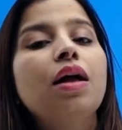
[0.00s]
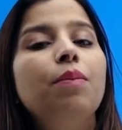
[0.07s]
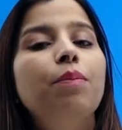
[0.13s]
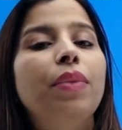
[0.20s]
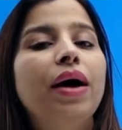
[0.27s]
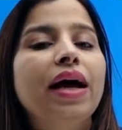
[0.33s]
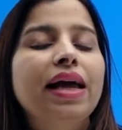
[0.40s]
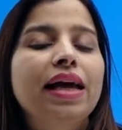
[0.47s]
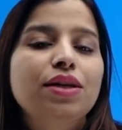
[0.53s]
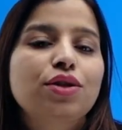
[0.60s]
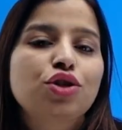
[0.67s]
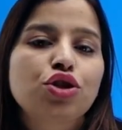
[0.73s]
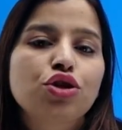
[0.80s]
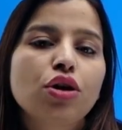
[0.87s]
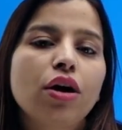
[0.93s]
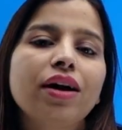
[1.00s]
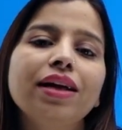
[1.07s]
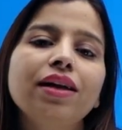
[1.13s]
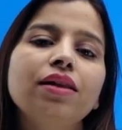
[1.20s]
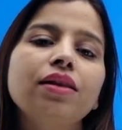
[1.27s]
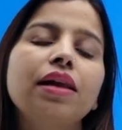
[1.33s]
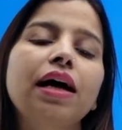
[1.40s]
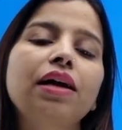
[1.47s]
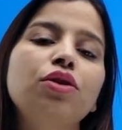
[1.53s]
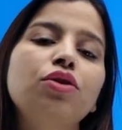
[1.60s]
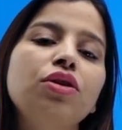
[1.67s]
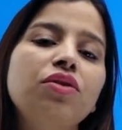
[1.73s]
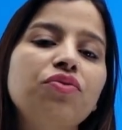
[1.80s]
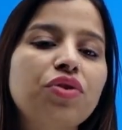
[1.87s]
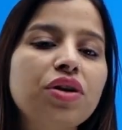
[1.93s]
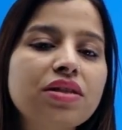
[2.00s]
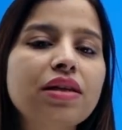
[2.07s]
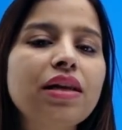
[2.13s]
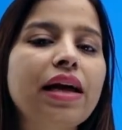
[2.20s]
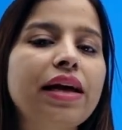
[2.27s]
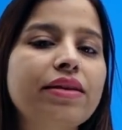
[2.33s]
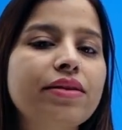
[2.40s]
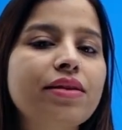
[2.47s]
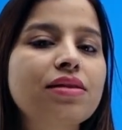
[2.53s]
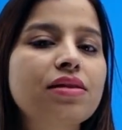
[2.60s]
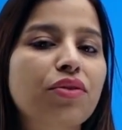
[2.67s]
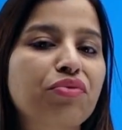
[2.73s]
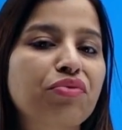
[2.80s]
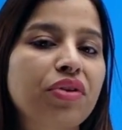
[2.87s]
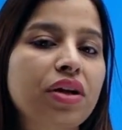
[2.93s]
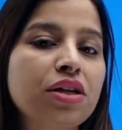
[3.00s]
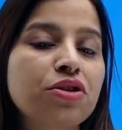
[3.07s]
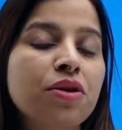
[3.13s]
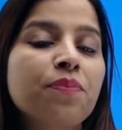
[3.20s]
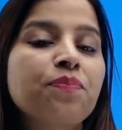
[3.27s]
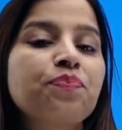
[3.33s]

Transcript: by ensuring that universal adult suffrage